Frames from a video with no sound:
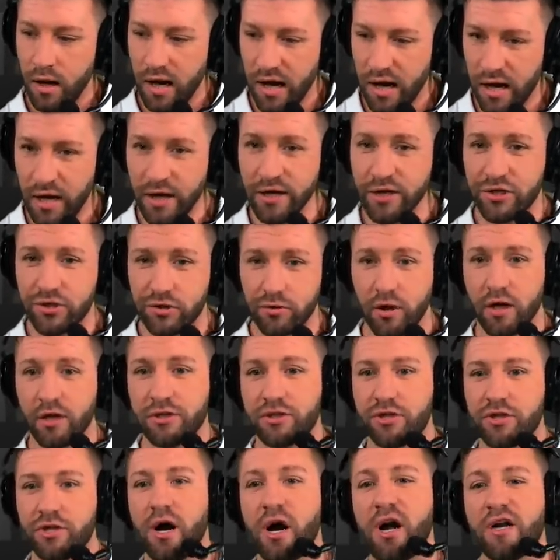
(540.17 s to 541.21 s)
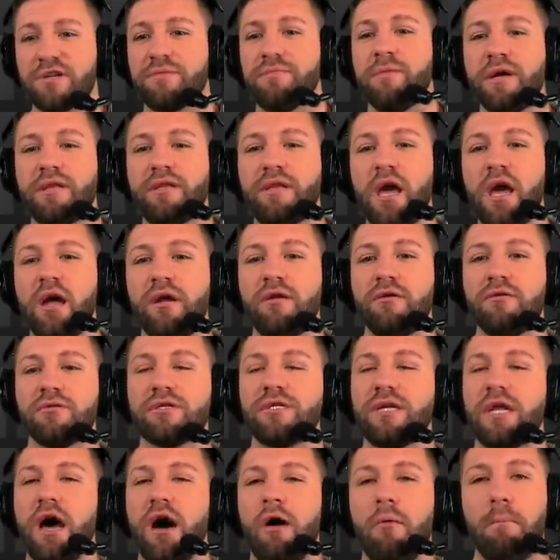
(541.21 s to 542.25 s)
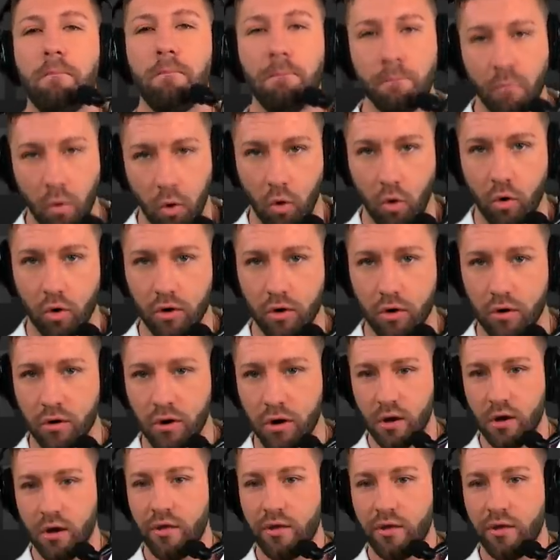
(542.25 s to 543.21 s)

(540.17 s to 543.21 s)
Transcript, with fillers: I trust Josh McDaniels now more